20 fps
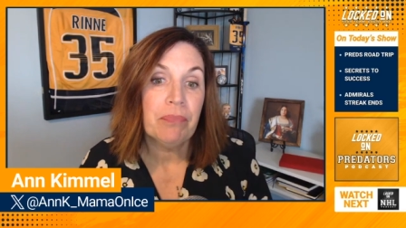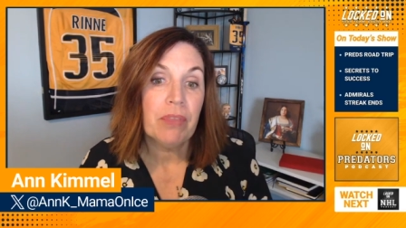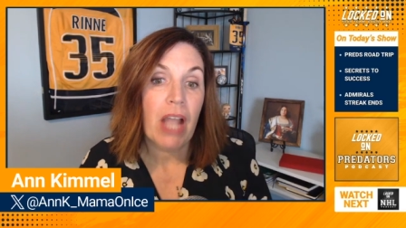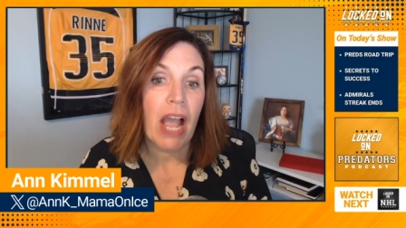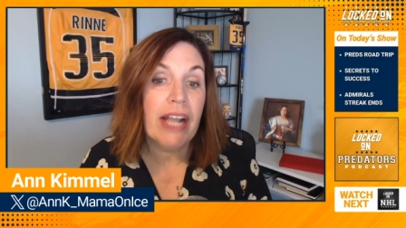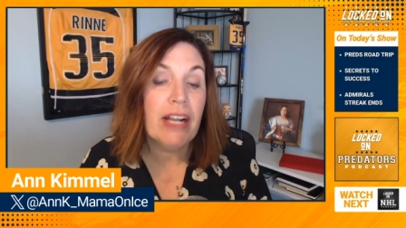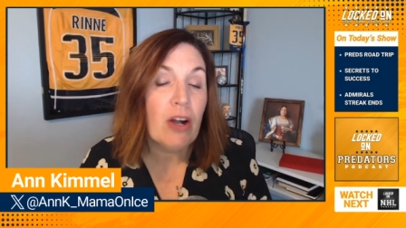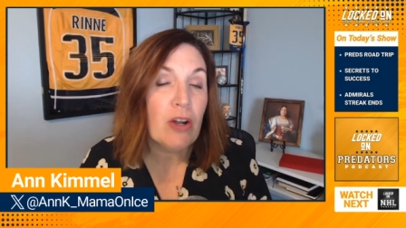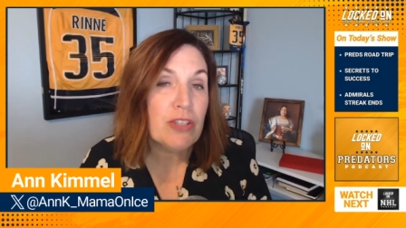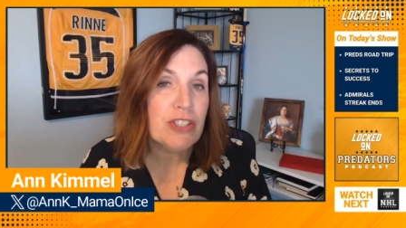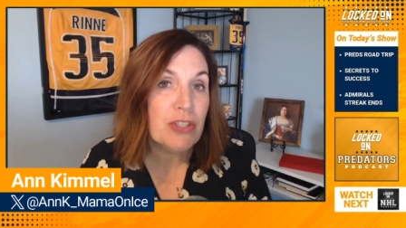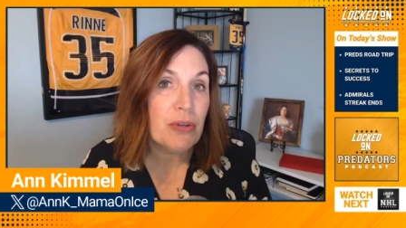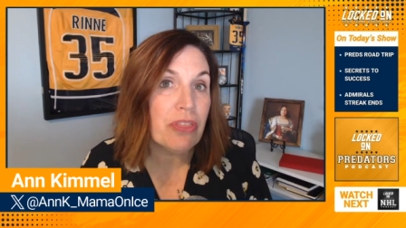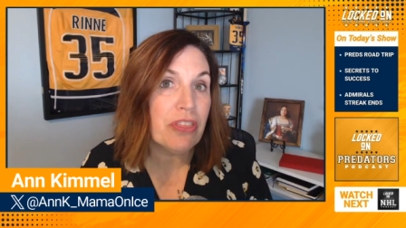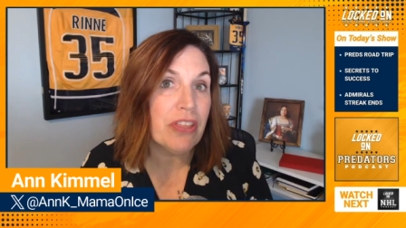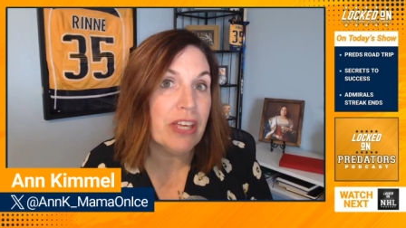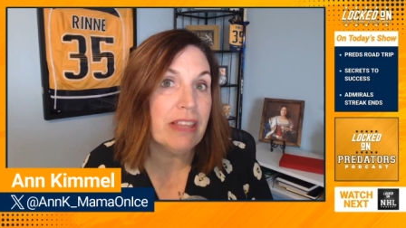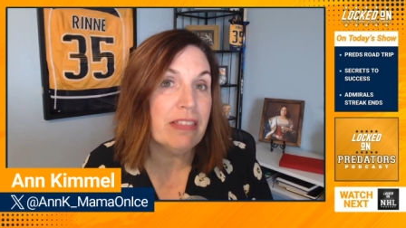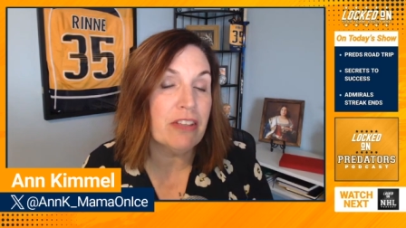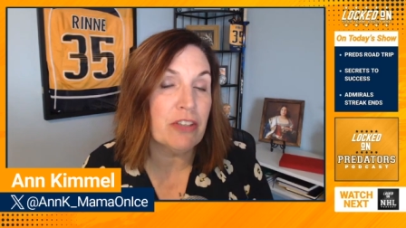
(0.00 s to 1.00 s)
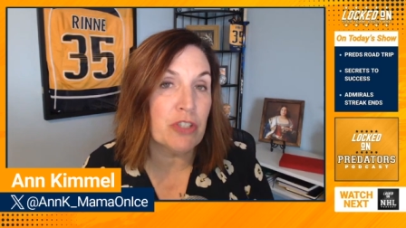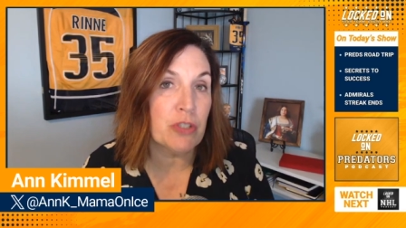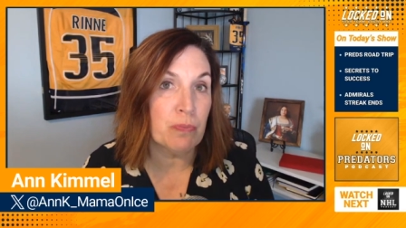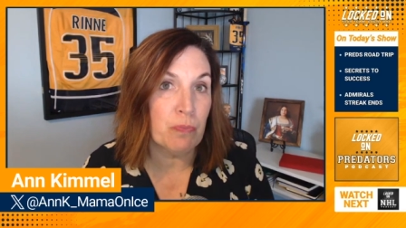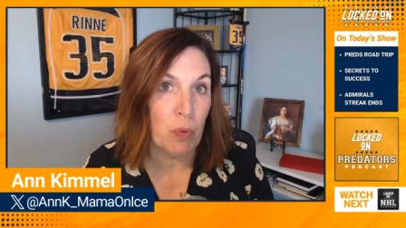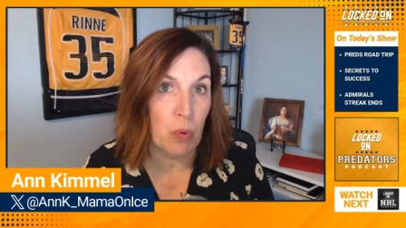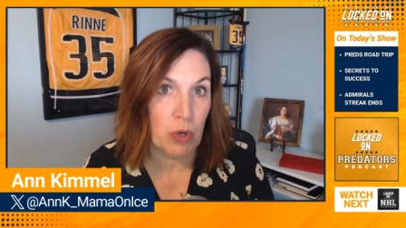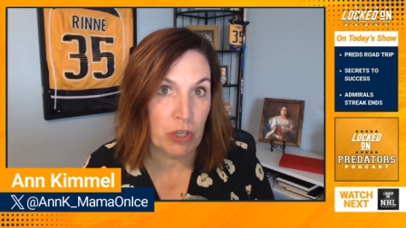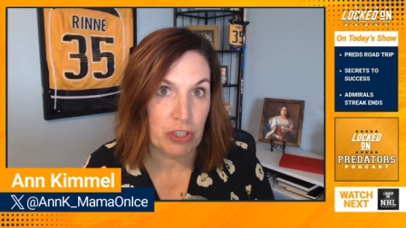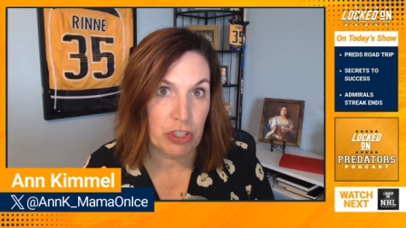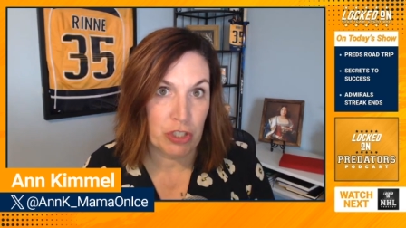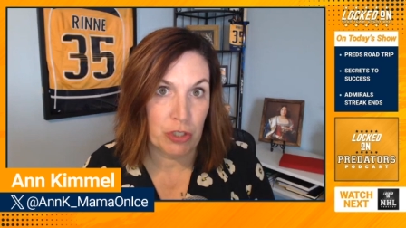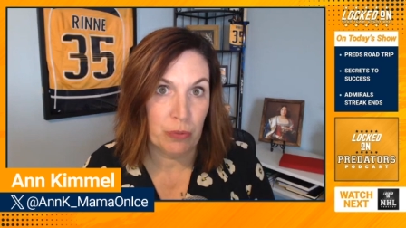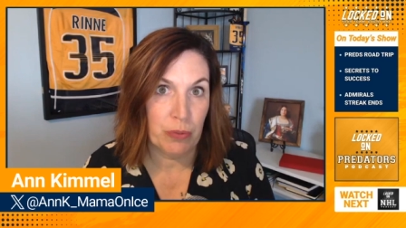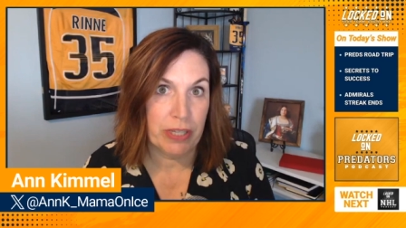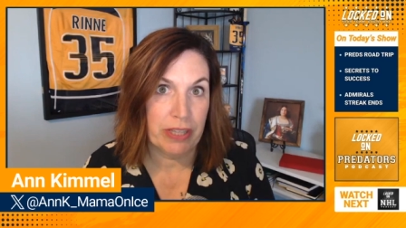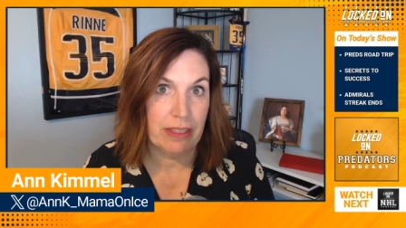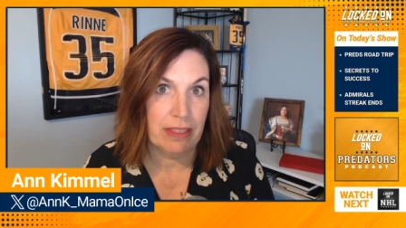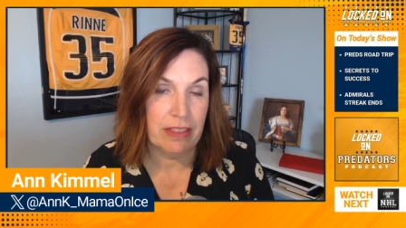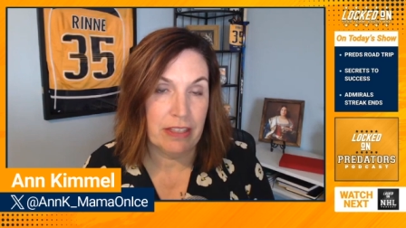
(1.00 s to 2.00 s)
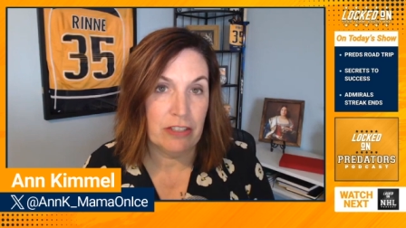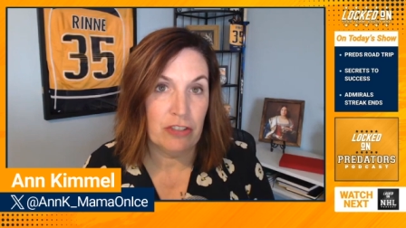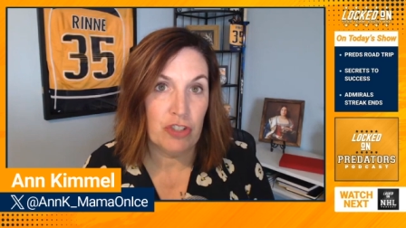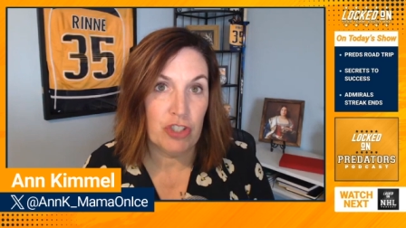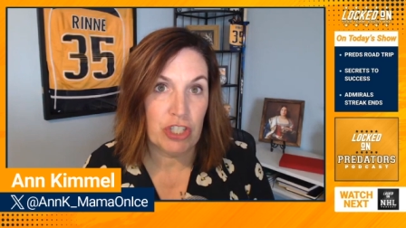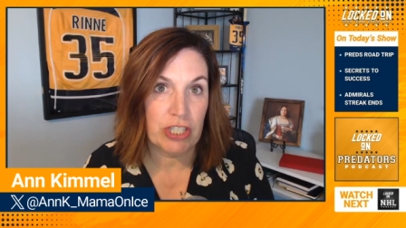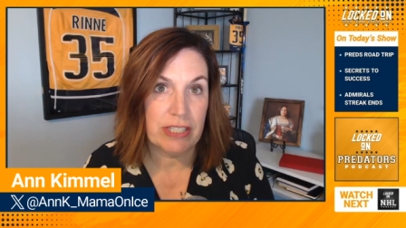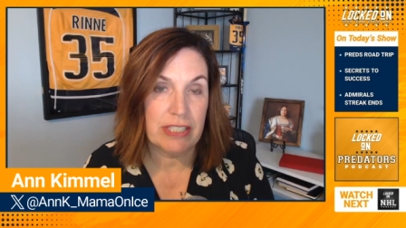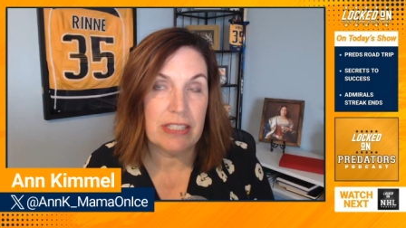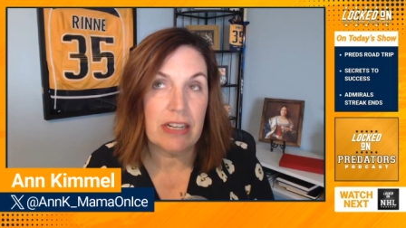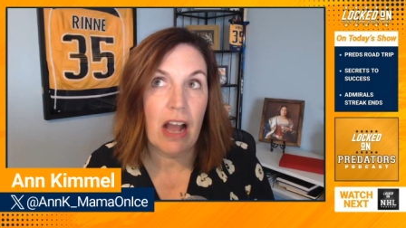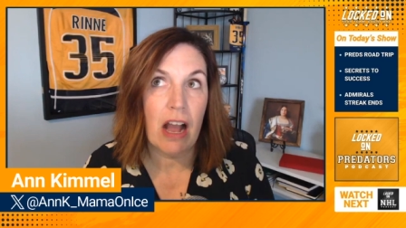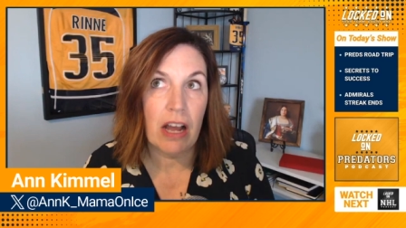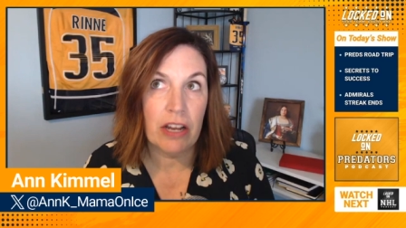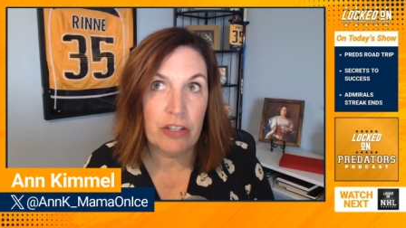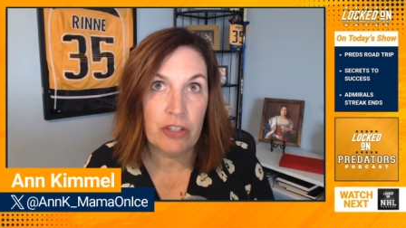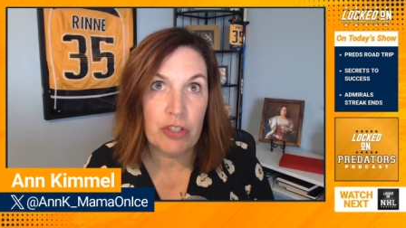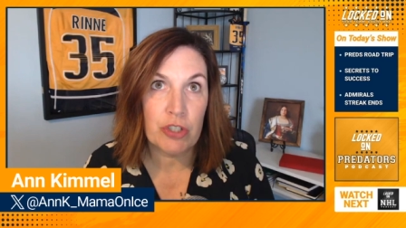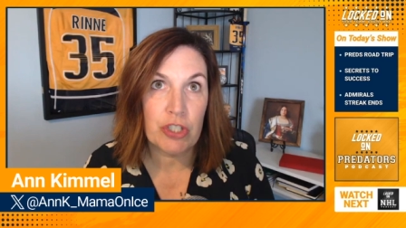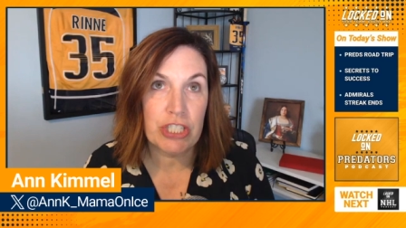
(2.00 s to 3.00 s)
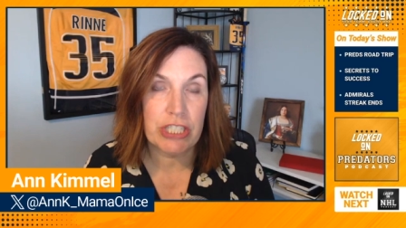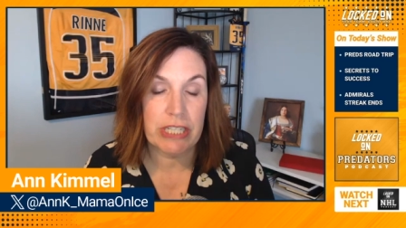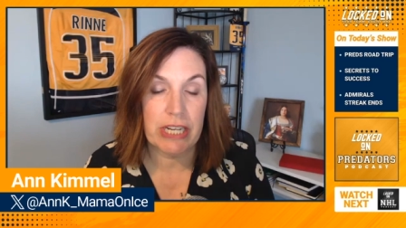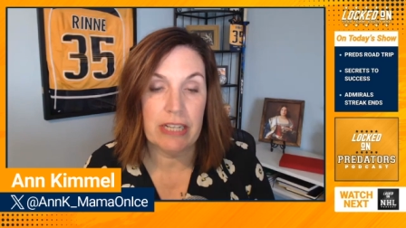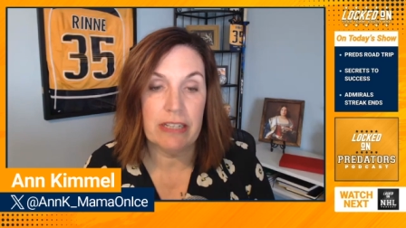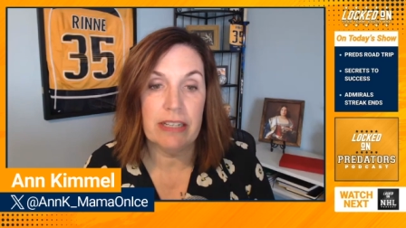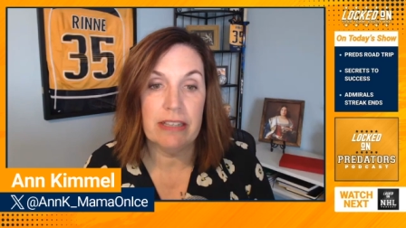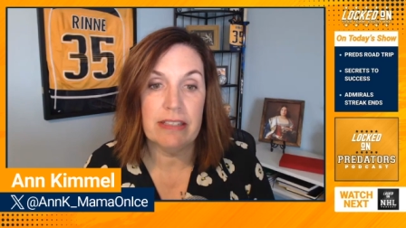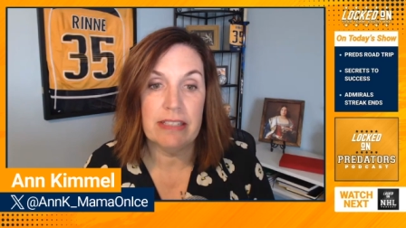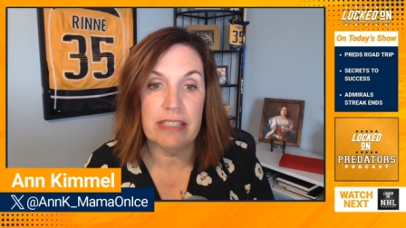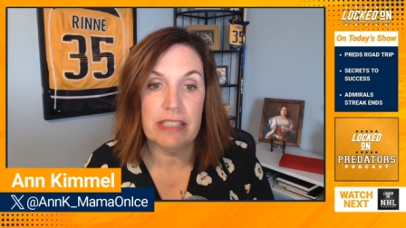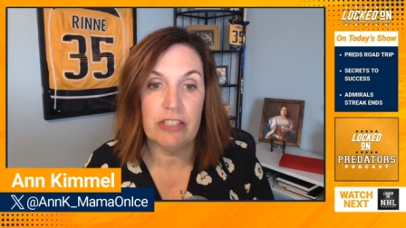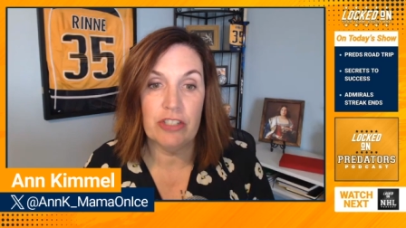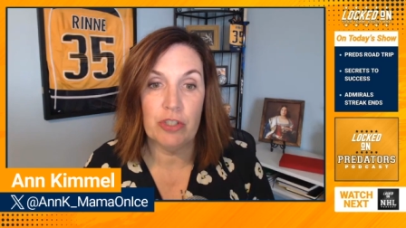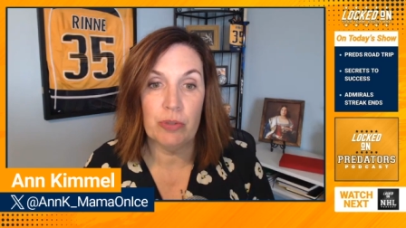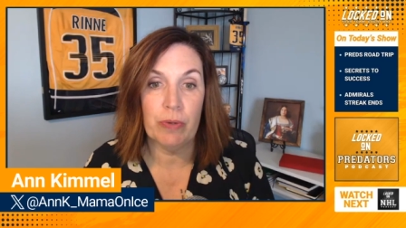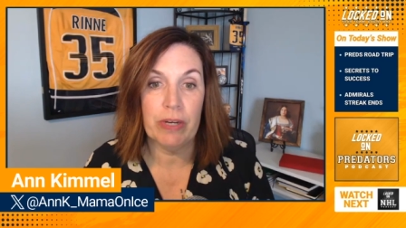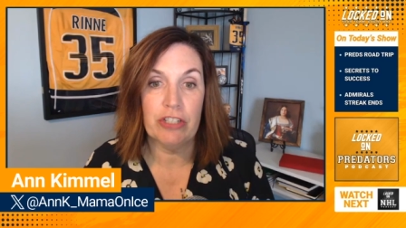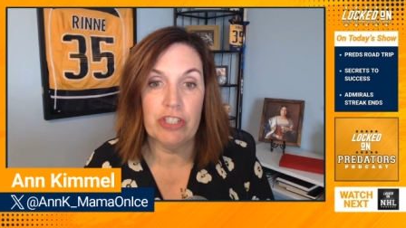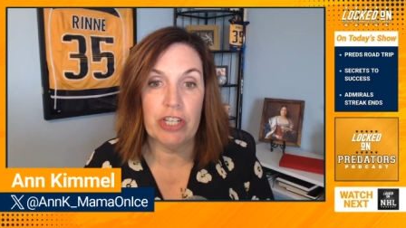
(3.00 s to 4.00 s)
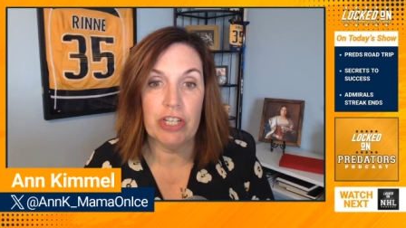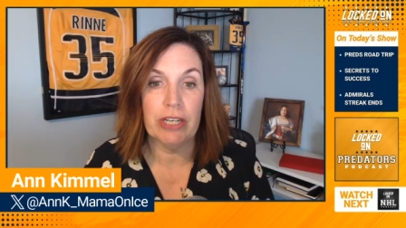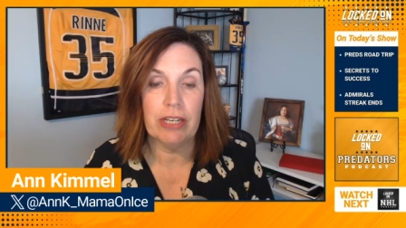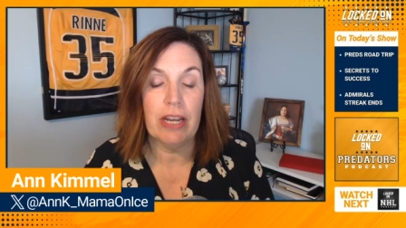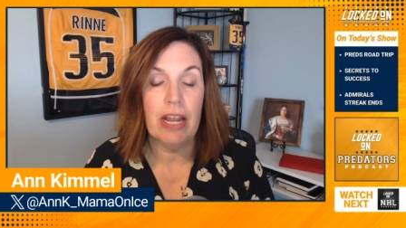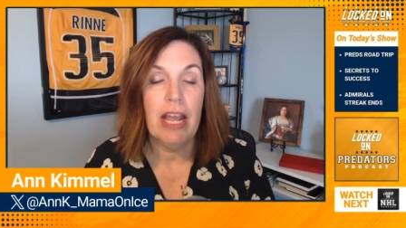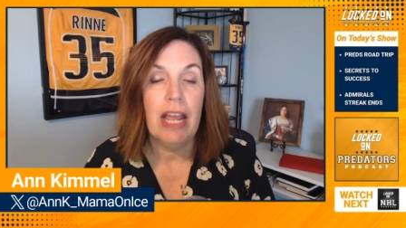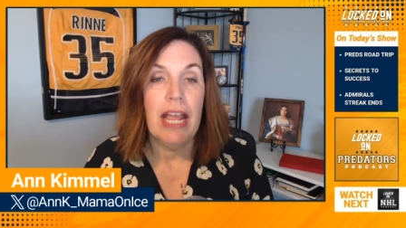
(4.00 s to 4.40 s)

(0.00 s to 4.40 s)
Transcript: I also think there's more to it than just understanding the situation.